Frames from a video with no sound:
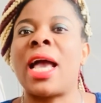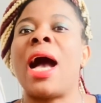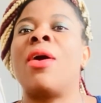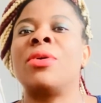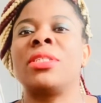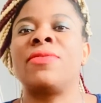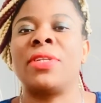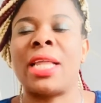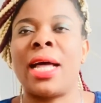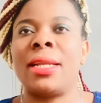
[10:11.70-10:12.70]
hours
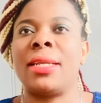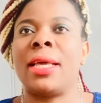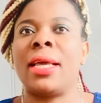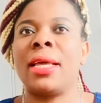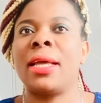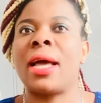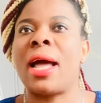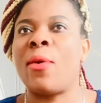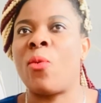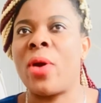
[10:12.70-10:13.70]
for that day.
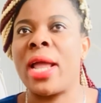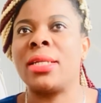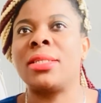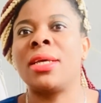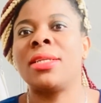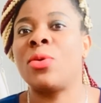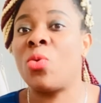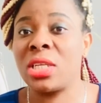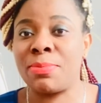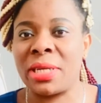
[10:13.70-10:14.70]
I went. The
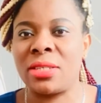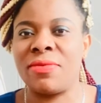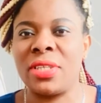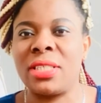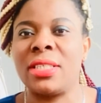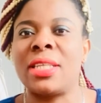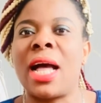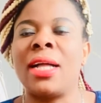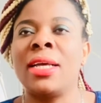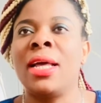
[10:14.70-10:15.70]
worst part of it is
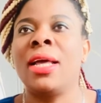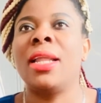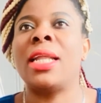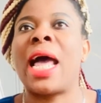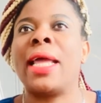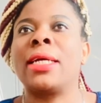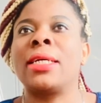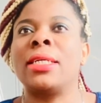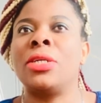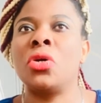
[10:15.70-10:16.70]
that,
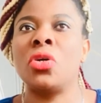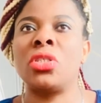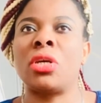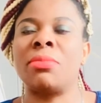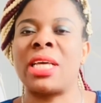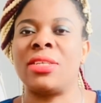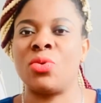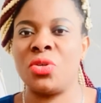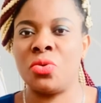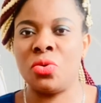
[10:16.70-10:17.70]
like, you know, sometimes
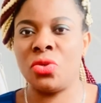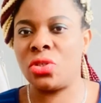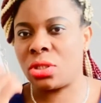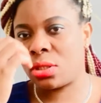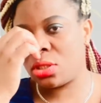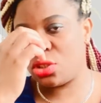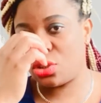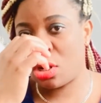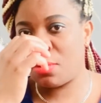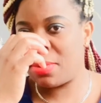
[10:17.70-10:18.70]
when you lose your
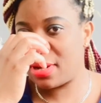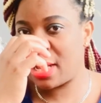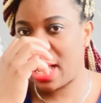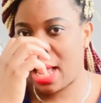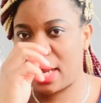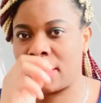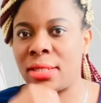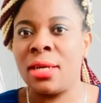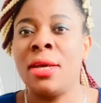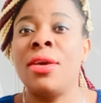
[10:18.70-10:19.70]
job
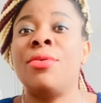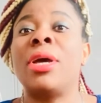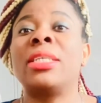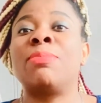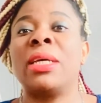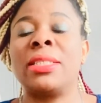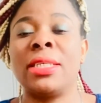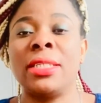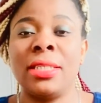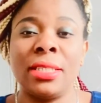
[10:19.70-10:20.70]
and you're
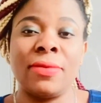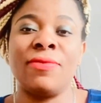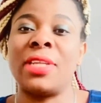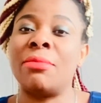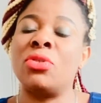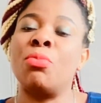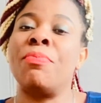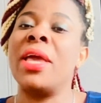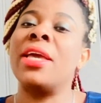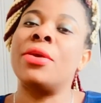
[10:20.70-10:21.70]
expecting them to
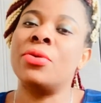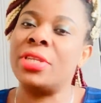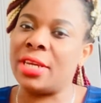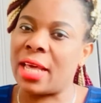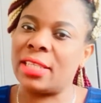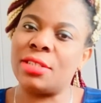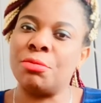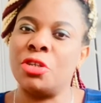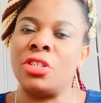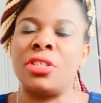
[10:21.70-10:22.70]
pay you the next
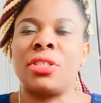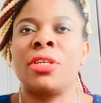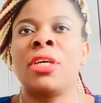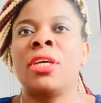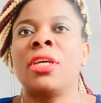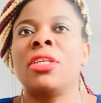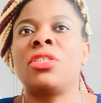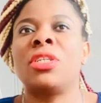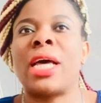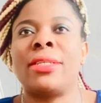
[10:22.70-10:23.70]
month
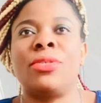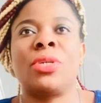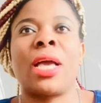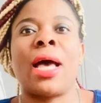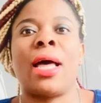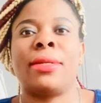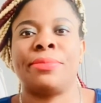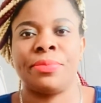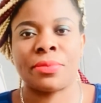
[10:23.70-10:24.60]
so that you can